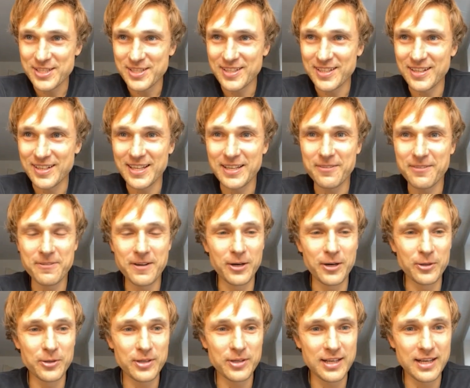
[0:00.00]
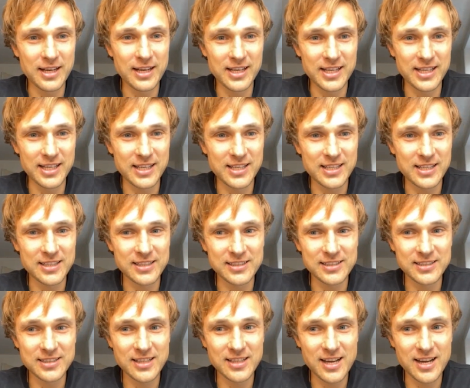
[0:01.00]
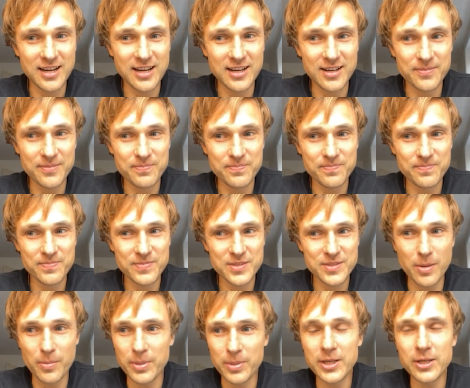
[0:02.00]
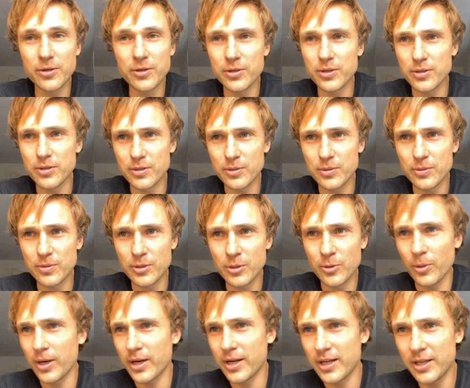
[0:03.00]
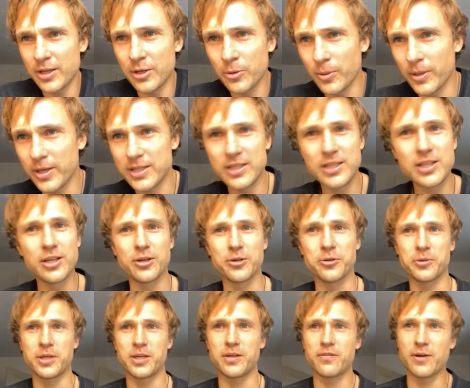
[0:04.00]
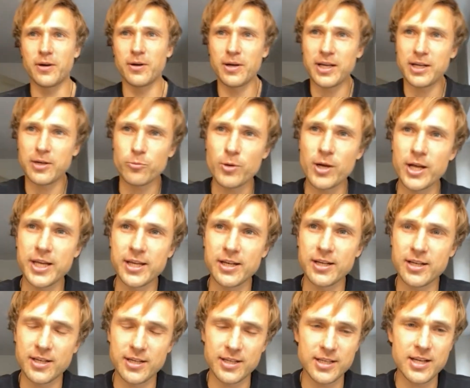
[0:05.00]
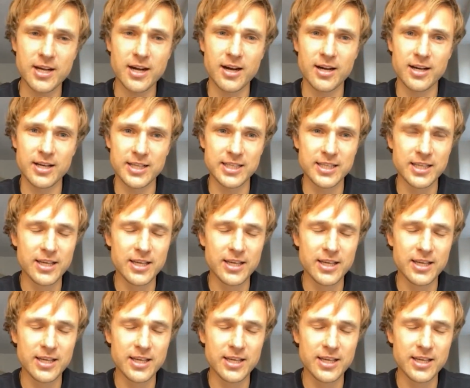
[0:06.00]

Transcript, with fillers: You know, he felt like somebody who I knew. He felt like a regular kind of guy,